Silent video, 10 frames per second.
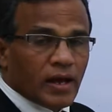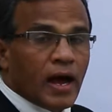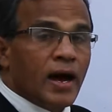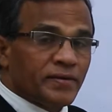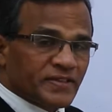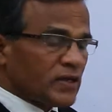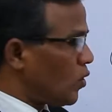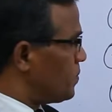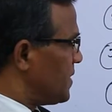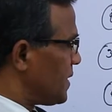After
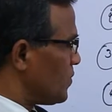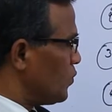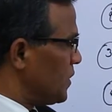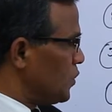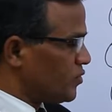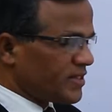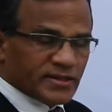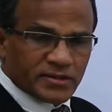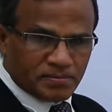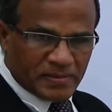object we use
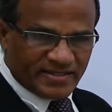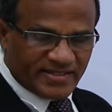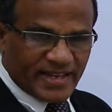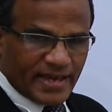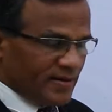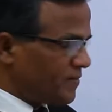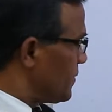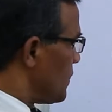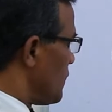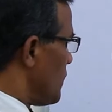this myself.
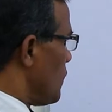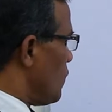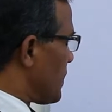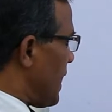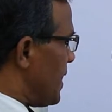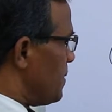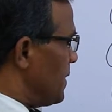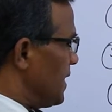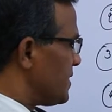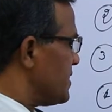Okay, I
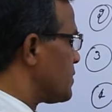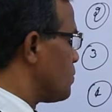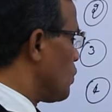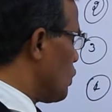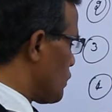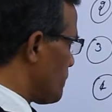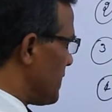built this boat